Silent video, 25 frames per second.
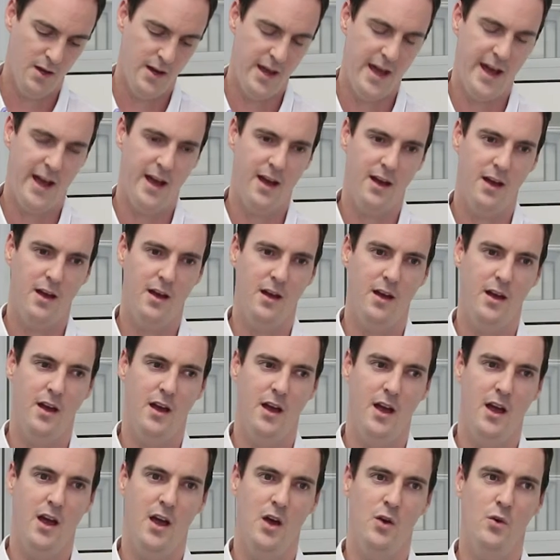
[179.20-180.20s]
Now,
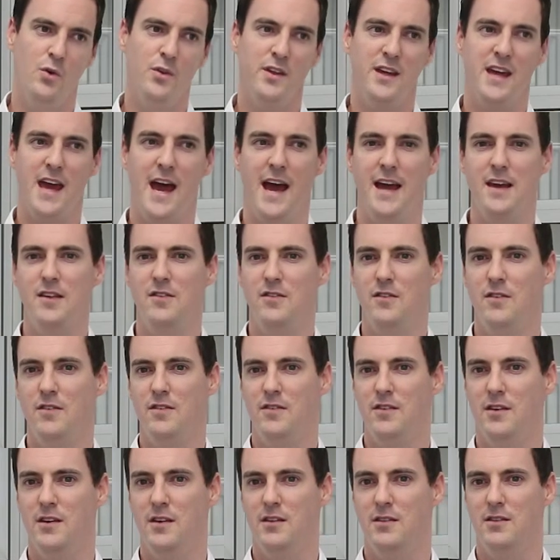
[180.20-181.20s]
in all the
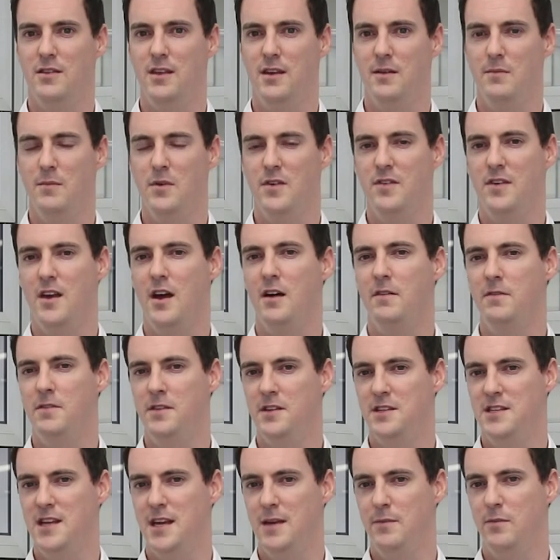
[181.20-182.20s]
cases that myself
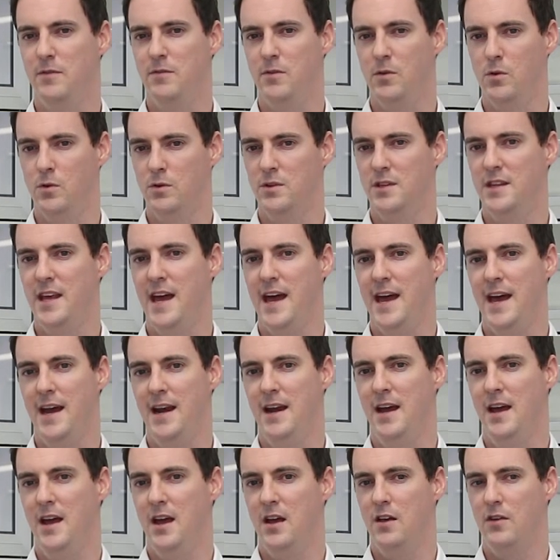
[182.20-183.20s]
and the team have looked
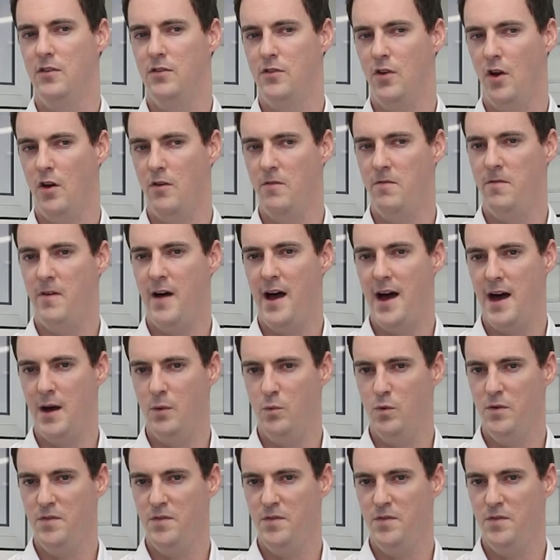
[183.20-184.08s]
at so far